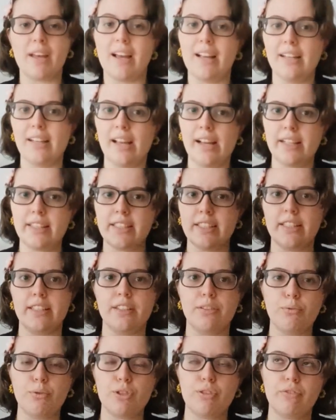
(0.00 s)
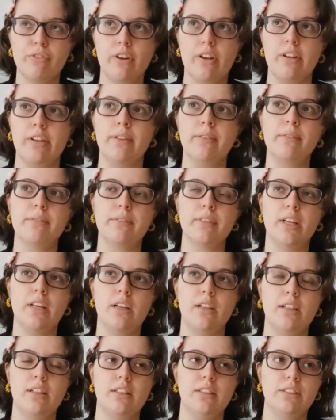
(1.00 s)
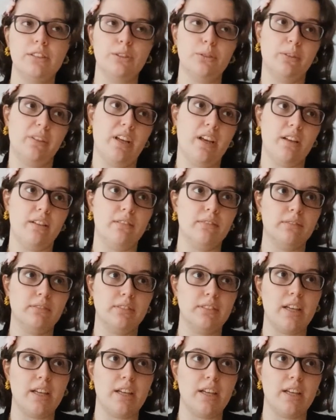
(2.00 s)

I liked it, it was fun. So yeah,